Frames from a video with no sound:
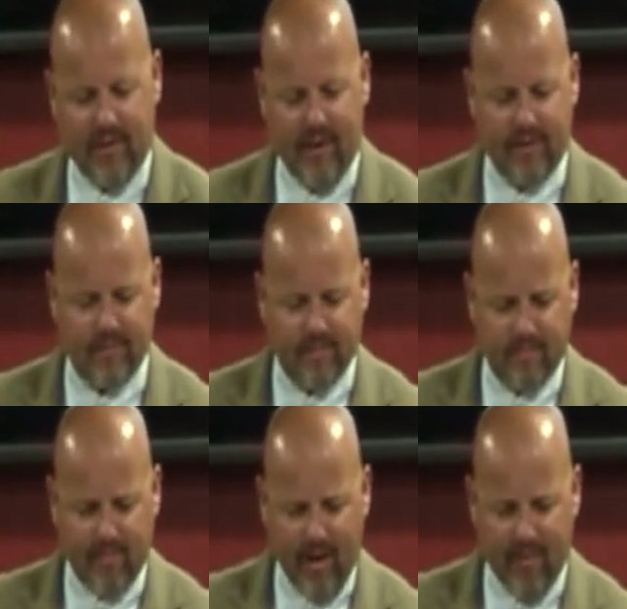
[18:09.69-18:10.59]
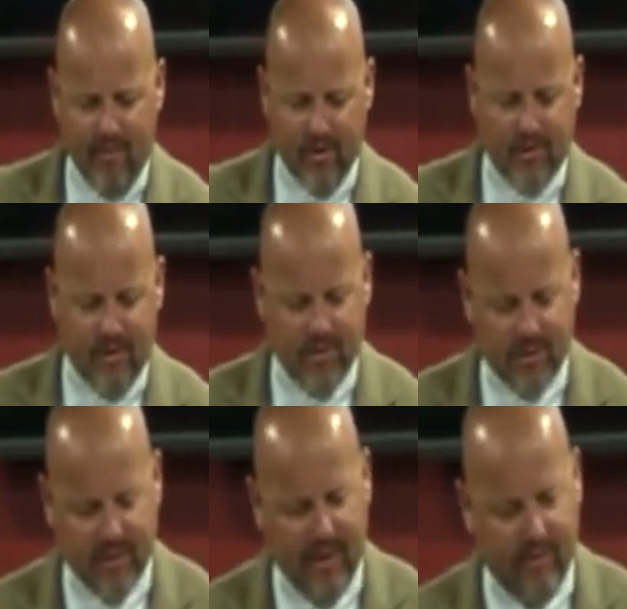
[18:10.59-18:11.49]
Now, in verse number
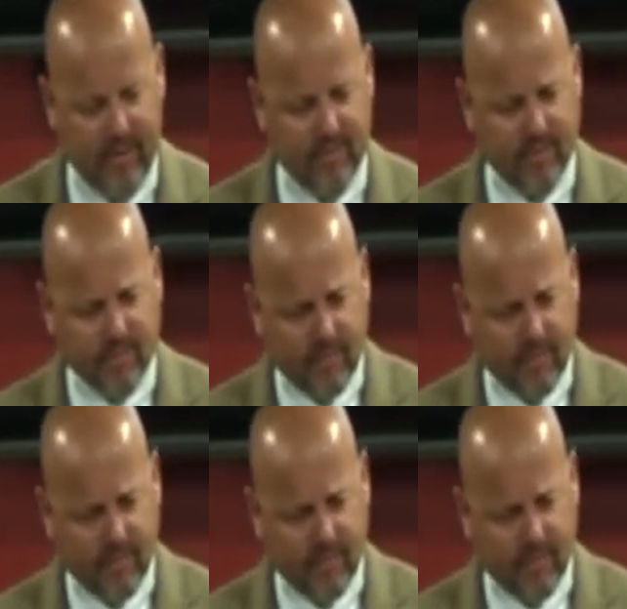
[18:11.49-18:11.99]
7,